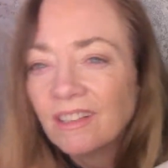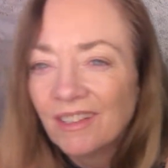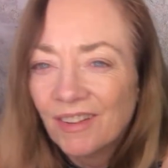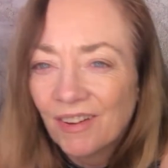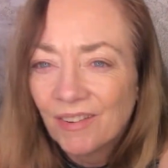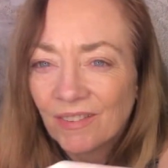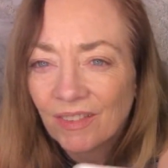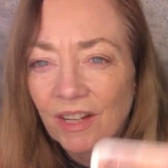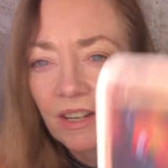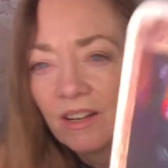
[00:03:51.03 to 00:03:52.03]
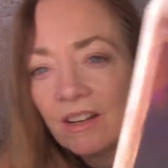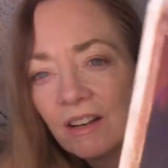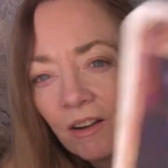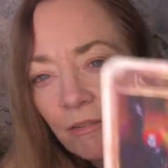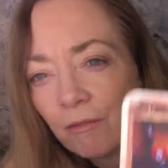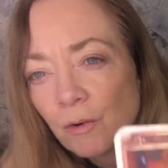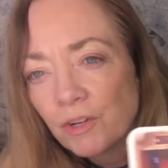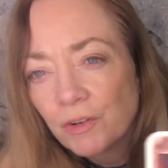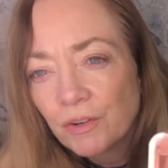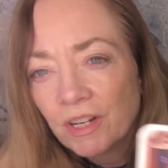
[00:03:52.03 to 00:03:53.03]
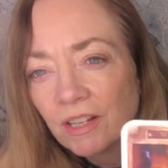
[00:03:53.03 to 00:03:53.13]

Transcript: you know, like a forgery,